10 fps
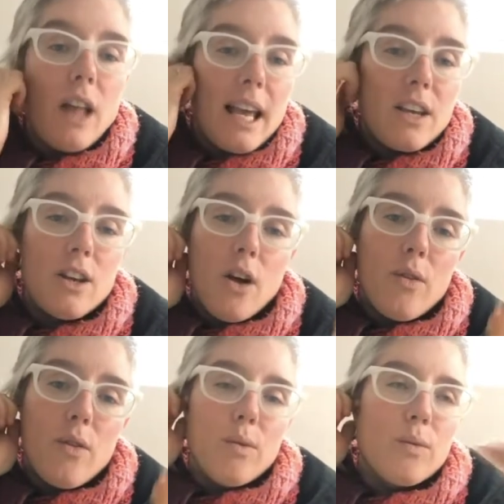Like,
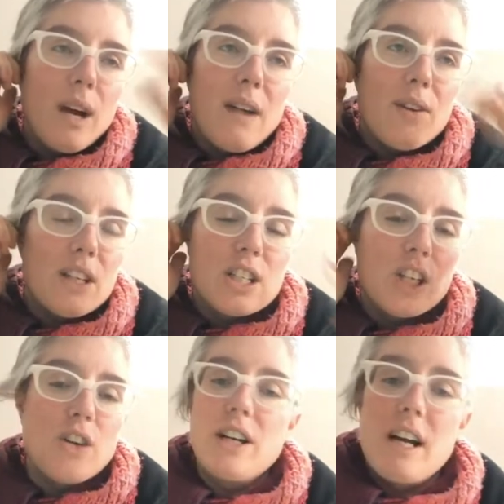whatever the
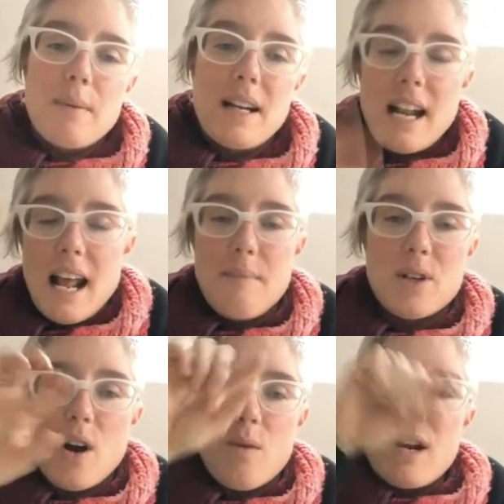security company
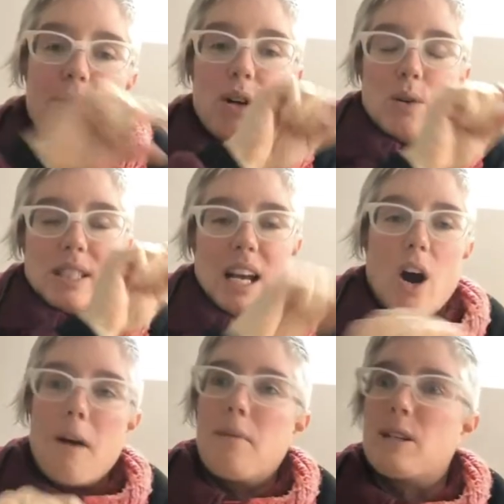names are, whatever, and it would say
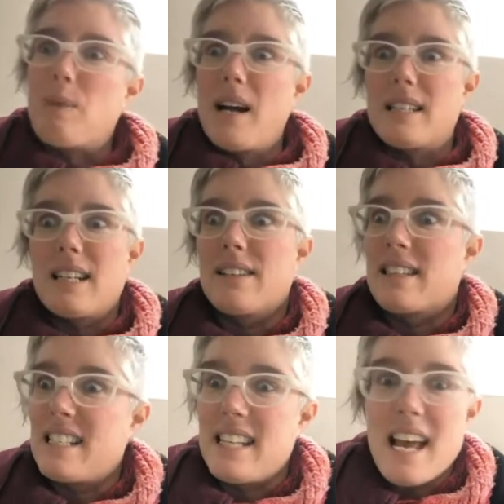armed response. And I
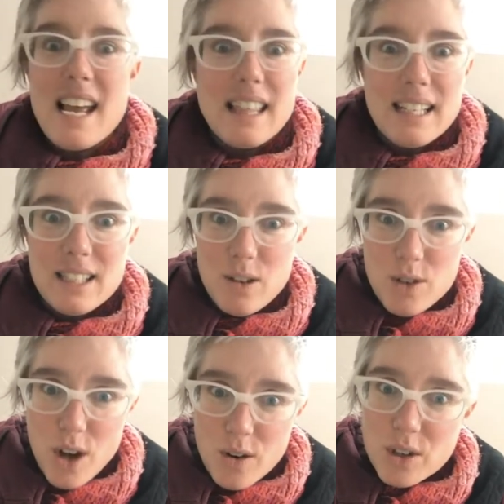was like, dang, that's no
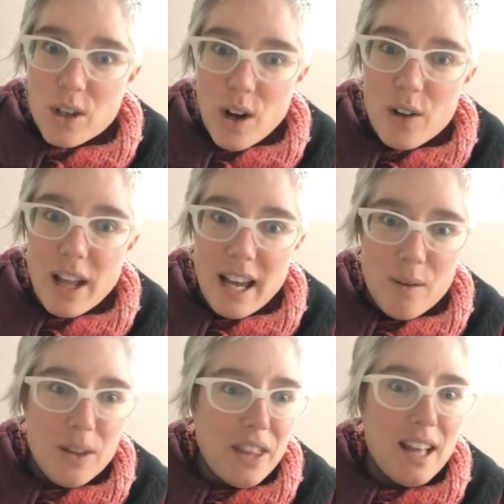joke, like,
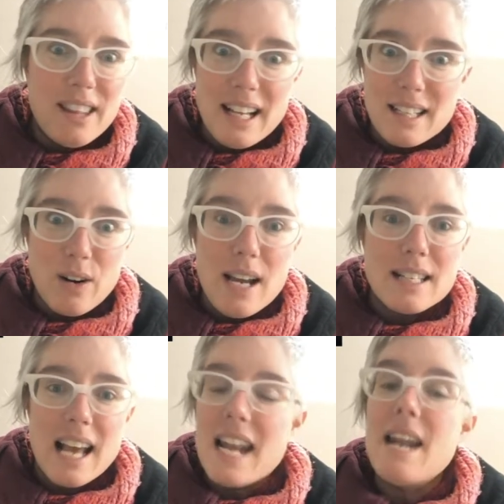that's
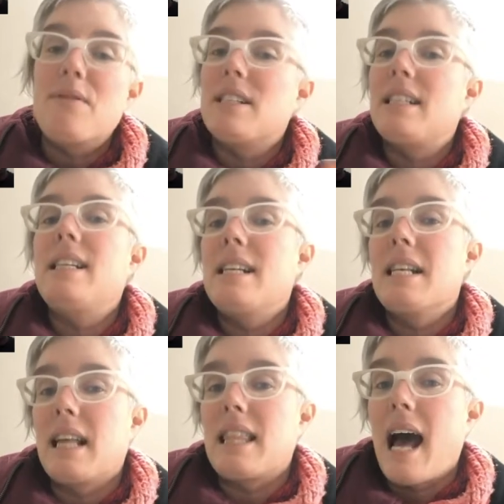crazy. I'd never seen
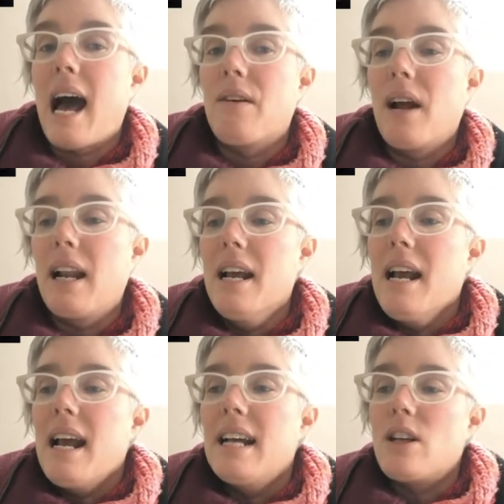anything like that, right?
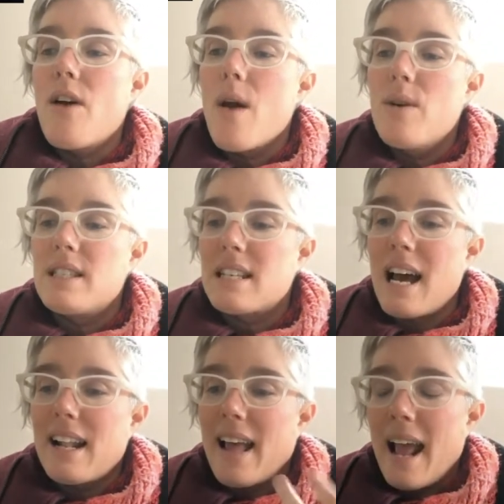And so it was just
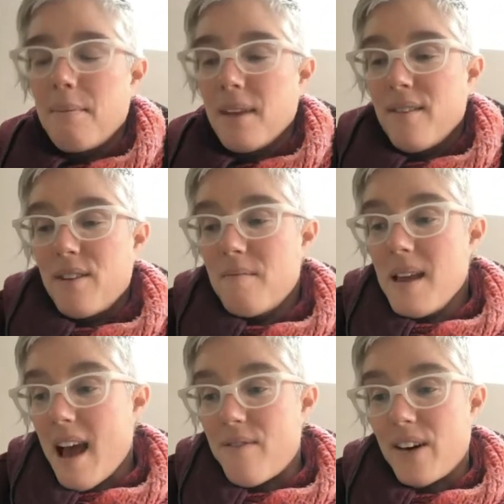kind of like, for
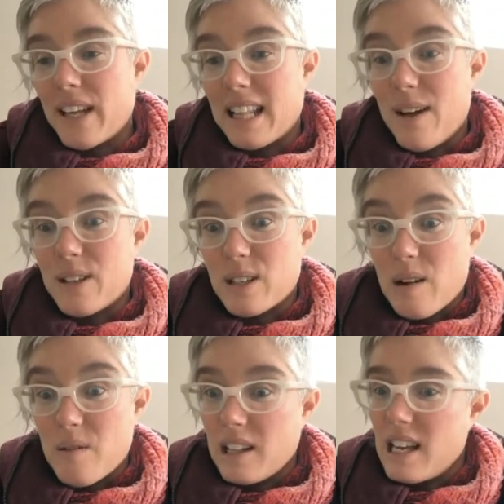me, I felt like that was
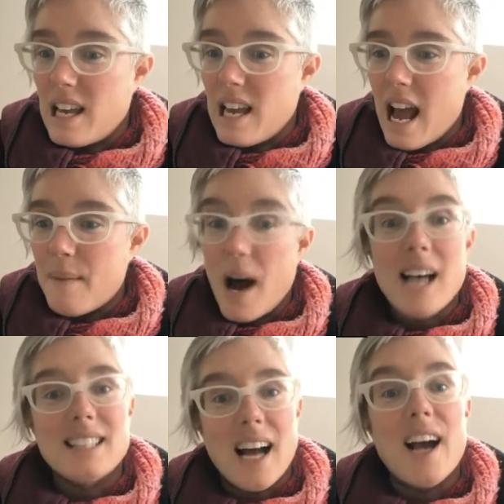like really
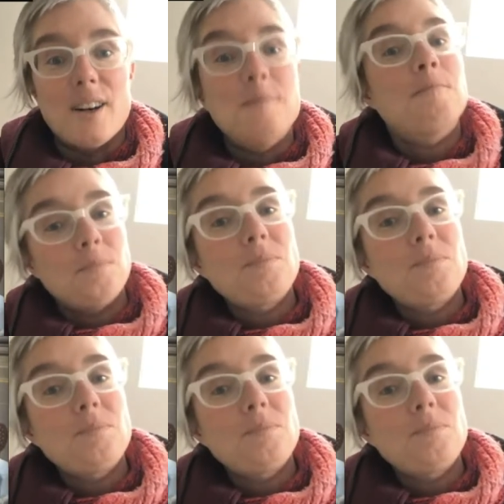hostile.